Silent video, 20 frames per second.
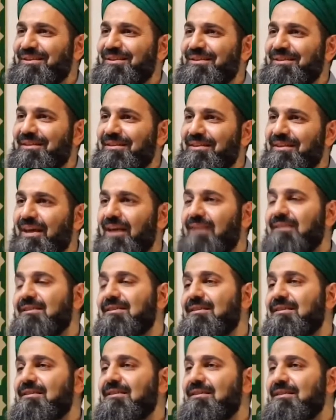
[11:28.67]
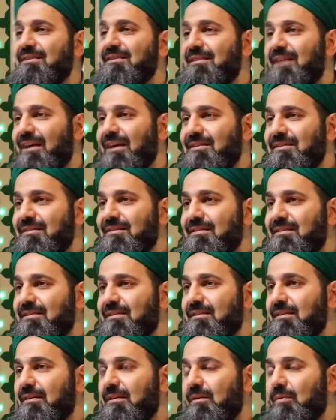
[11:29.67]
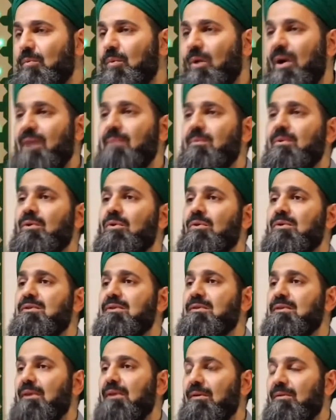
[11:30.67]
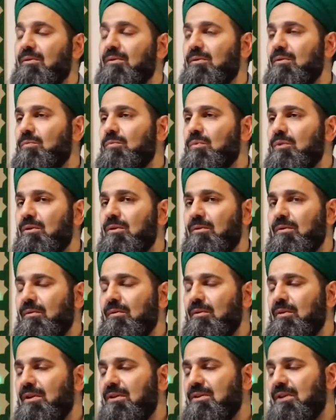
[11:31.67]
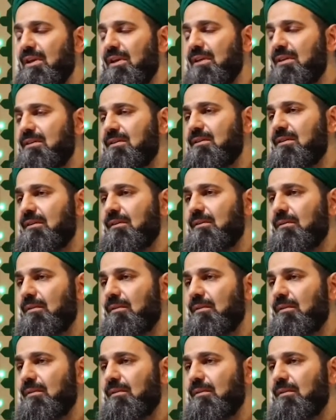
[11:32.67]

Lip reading: That's why, because the shaykhs,